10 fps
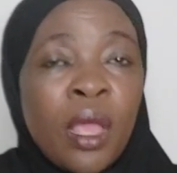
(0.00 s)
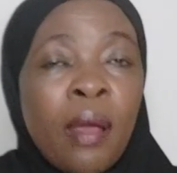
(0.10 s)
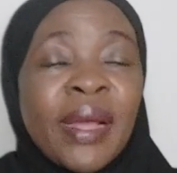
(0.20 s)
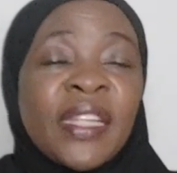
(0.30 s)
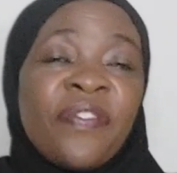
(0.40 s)

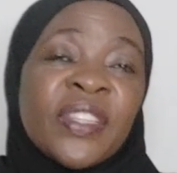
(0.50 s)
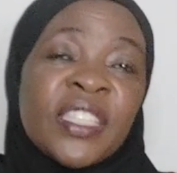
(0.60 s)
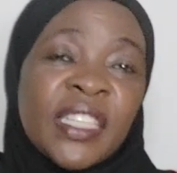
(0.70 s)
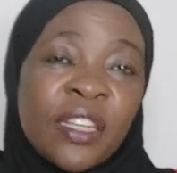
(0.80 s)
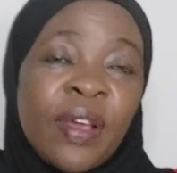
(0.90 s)
But if it's
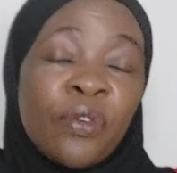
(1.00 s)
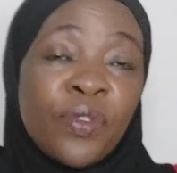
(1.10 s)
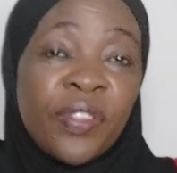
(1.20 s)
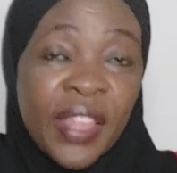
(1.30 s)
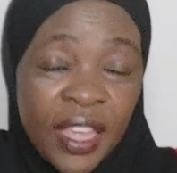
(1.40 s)
still a
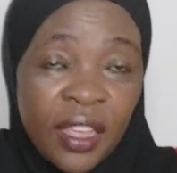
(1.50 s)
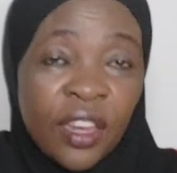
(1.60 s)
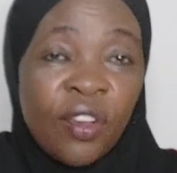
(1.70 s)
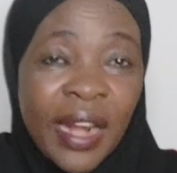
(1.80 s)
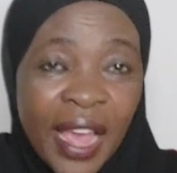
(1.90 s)
good thing in
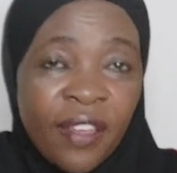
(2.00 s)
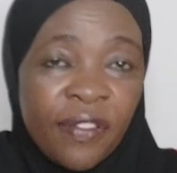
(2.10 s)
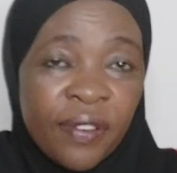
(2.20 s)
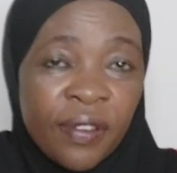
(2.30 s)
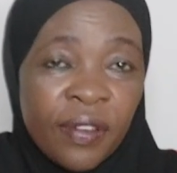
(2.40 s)
your life,
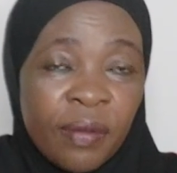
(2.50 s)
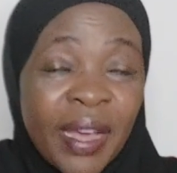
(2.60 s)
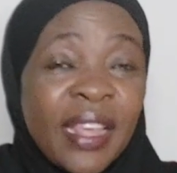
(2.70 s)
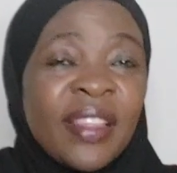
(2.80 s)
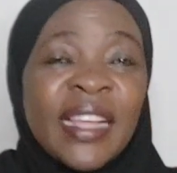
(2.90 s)
but
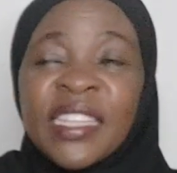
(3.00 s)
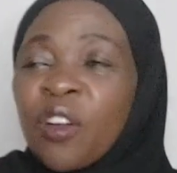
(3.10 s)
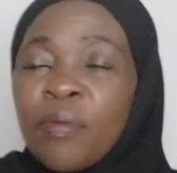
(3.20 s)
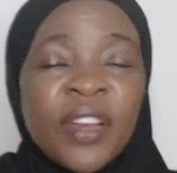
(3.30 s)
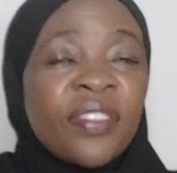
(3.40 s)
that's a
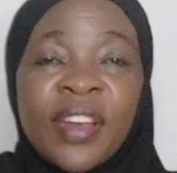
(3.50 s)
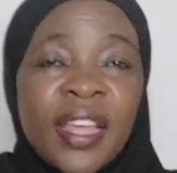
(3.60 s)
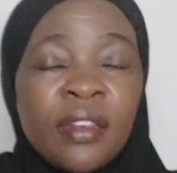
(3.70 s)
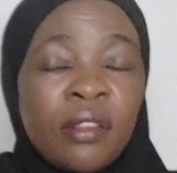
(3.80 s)
common thread